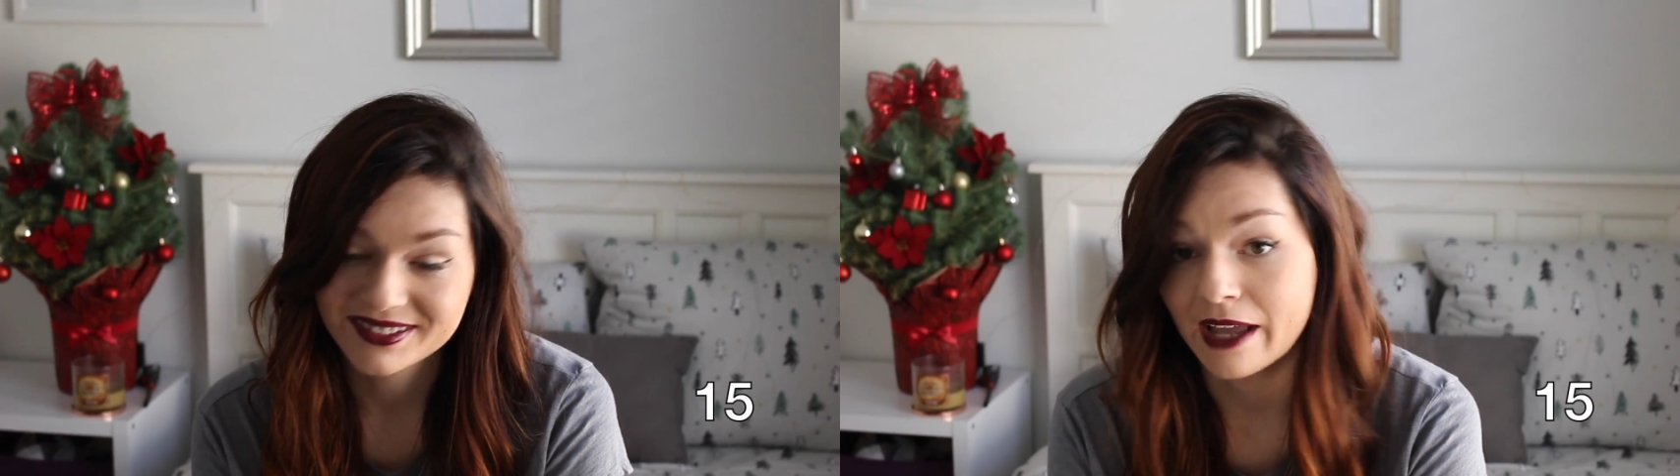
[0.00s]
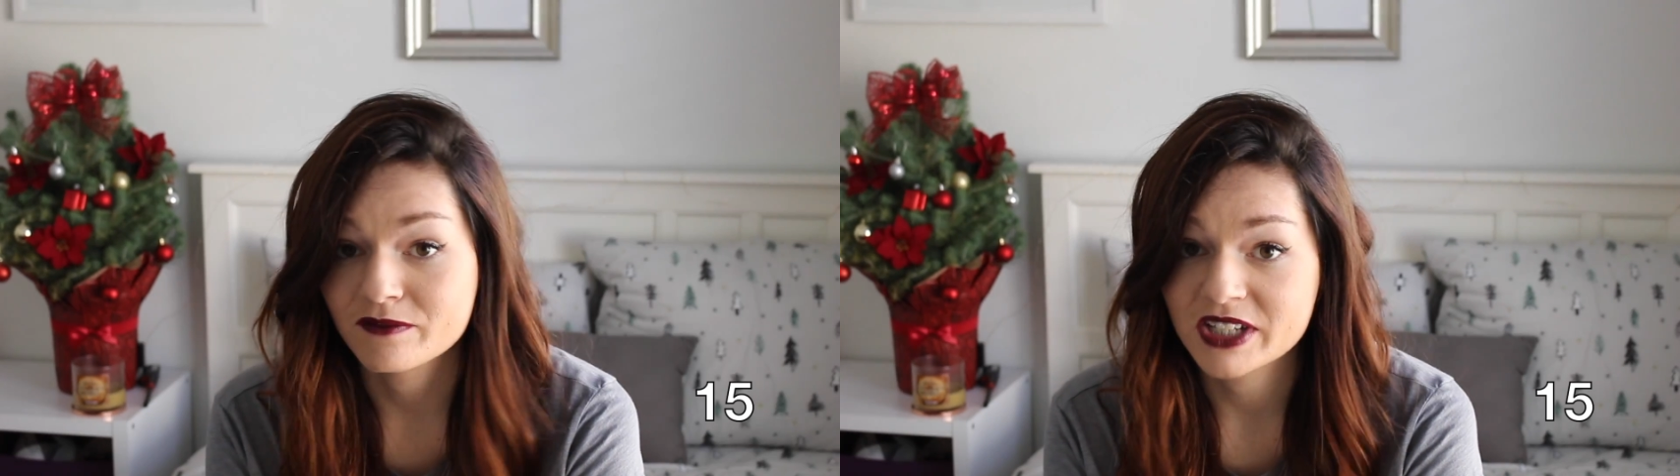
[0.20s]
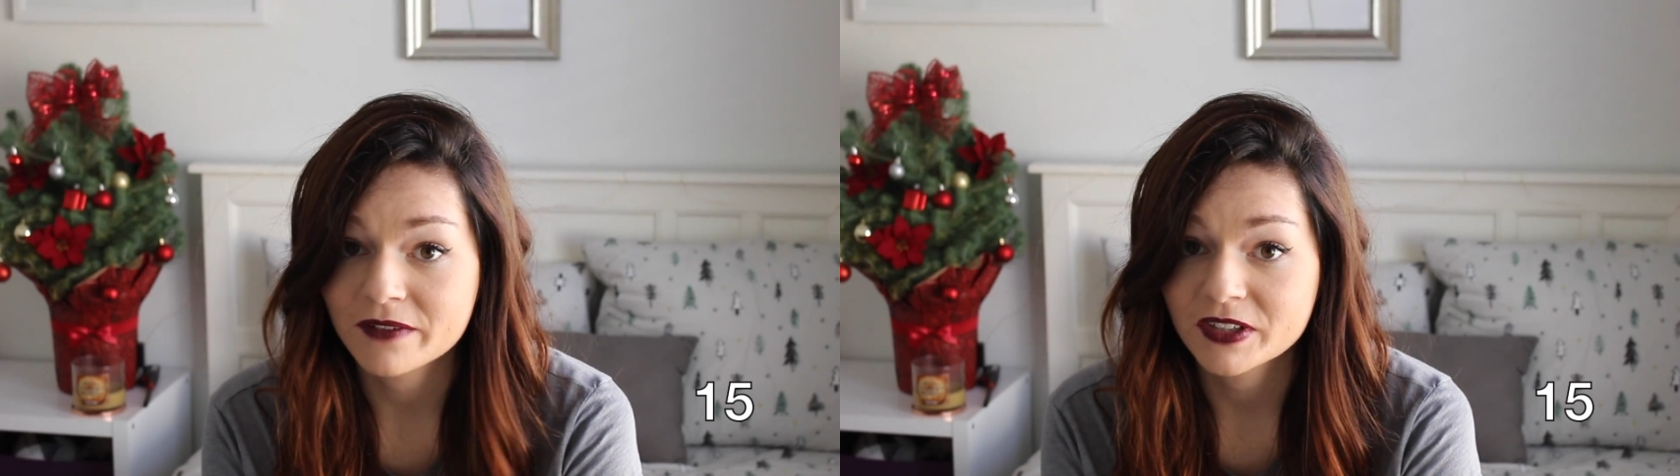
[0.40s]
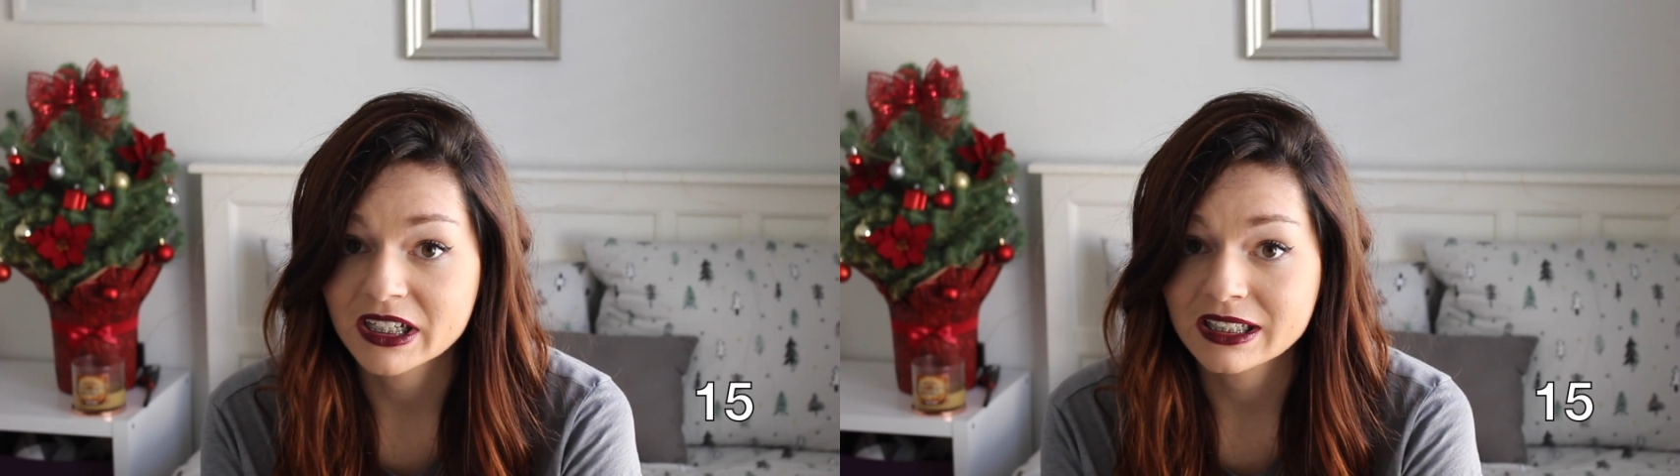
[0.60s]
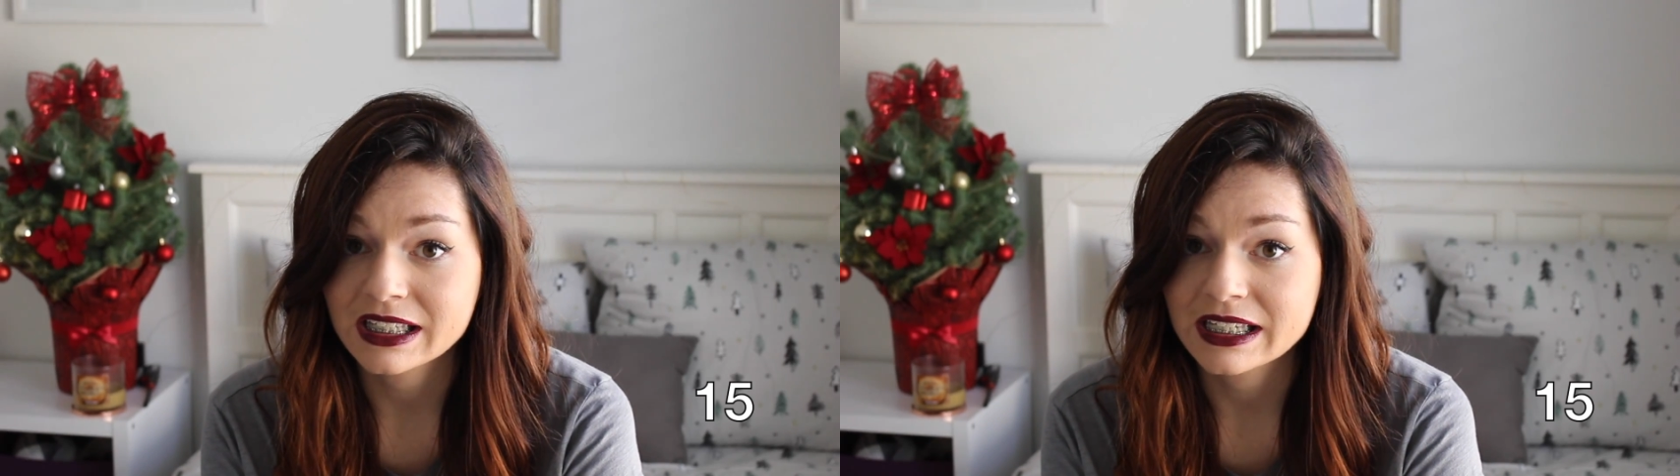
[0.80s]
I have
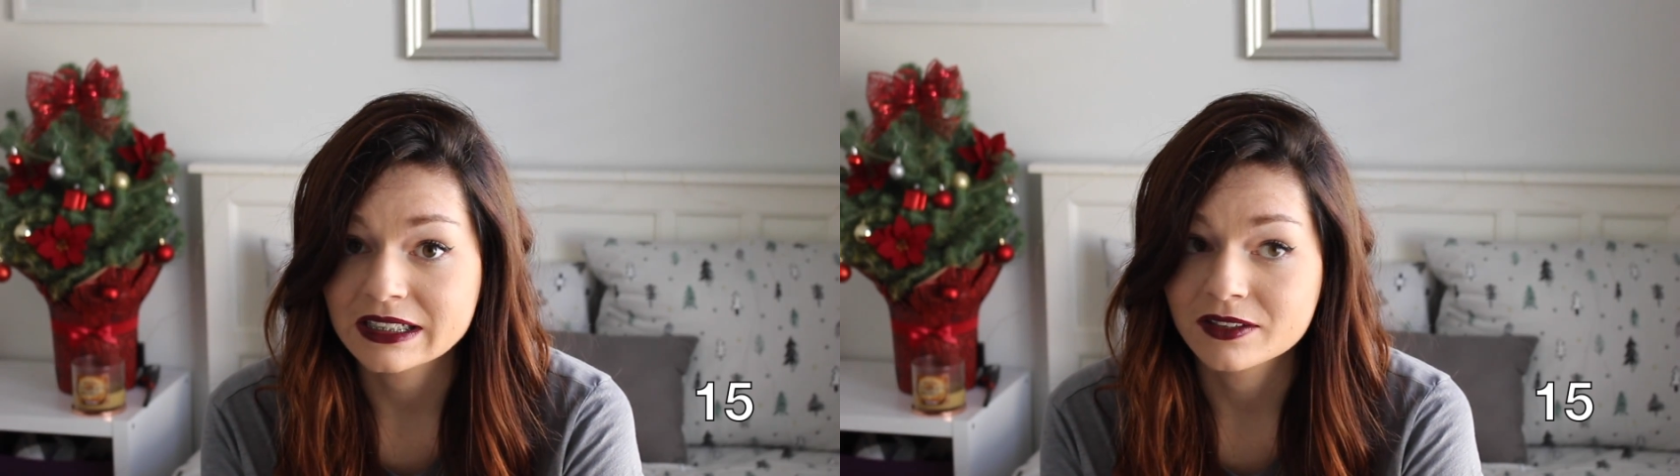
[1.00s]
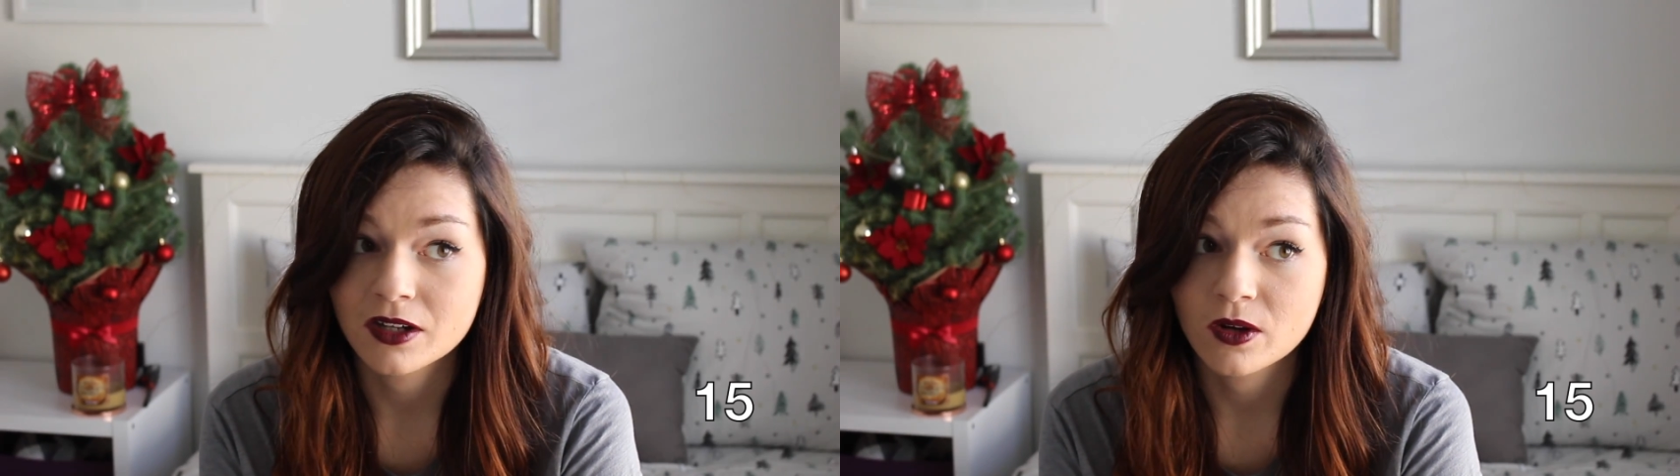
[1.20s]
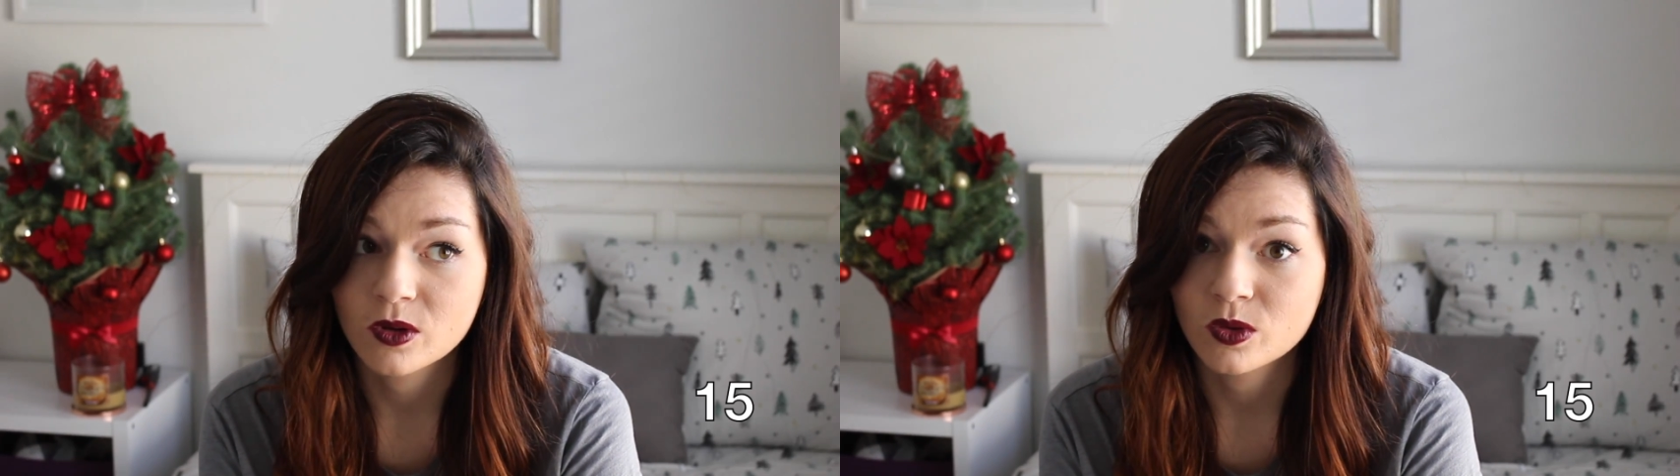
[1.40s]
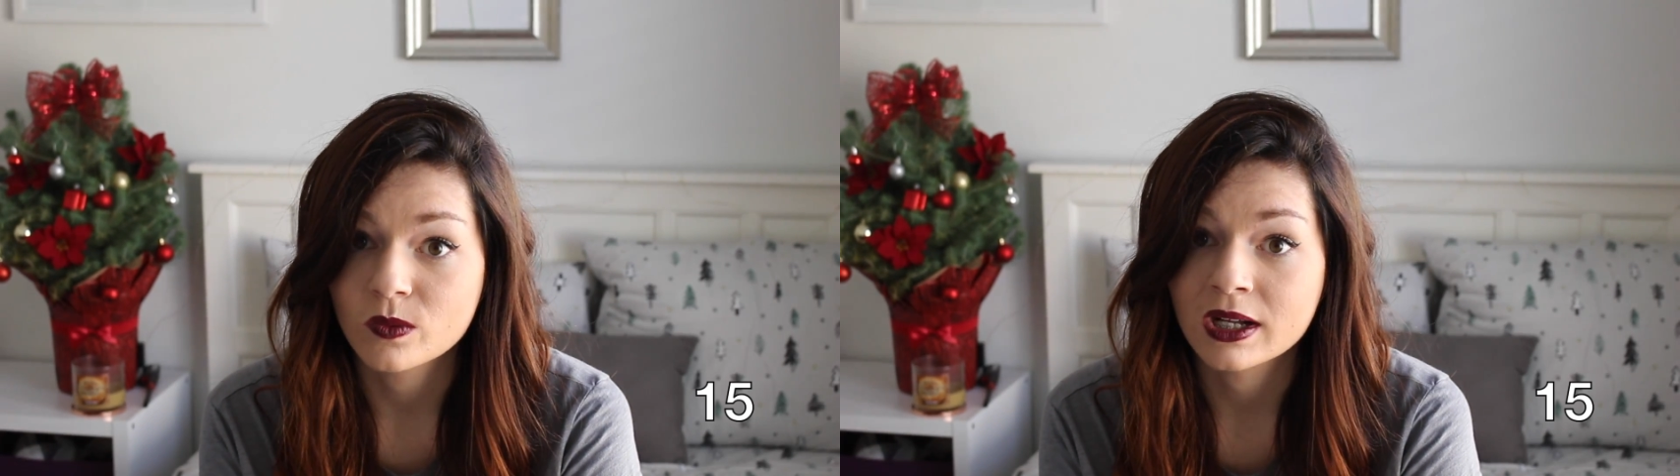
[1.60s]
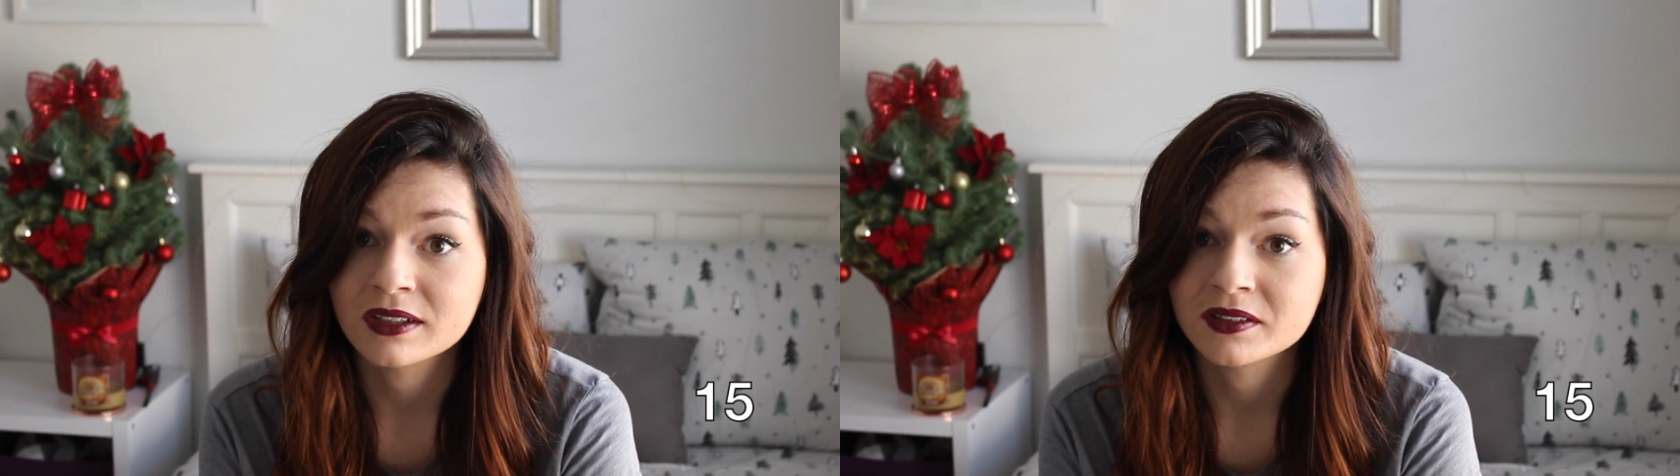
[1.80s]
definitely eaten a whole
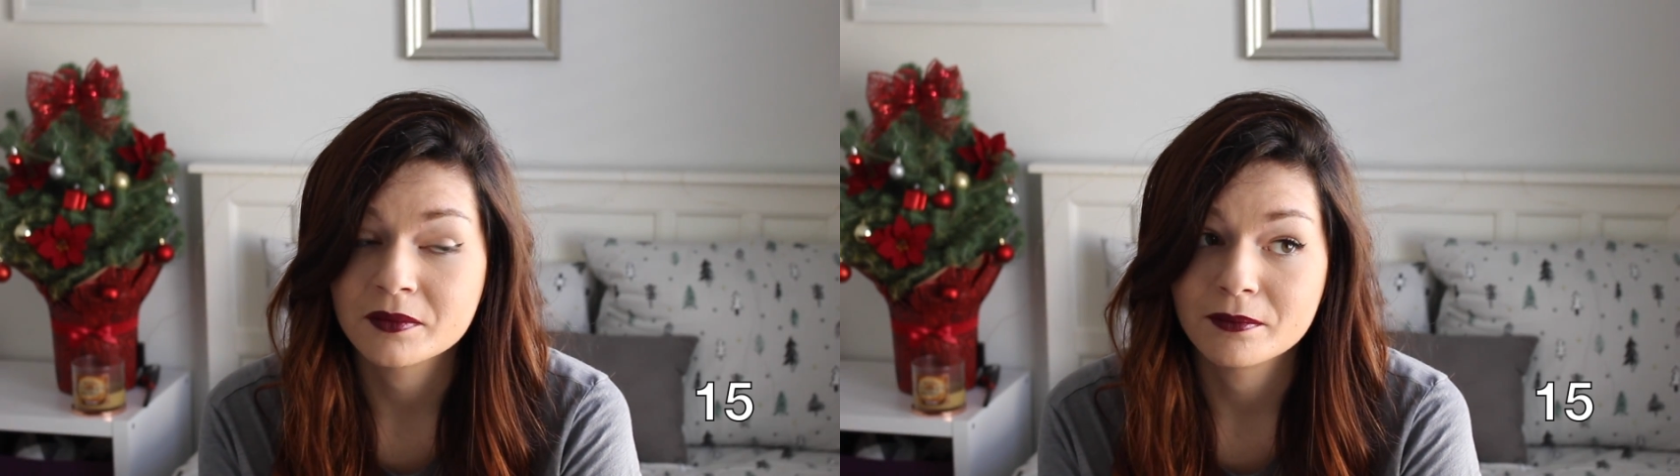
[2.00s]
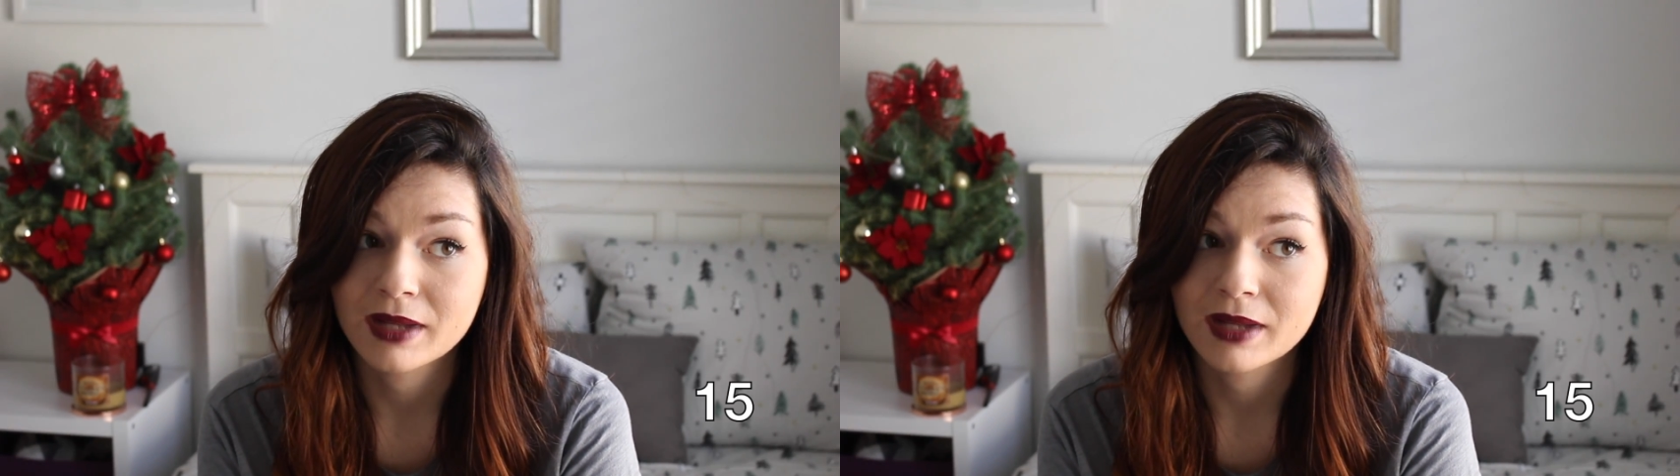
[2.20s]
one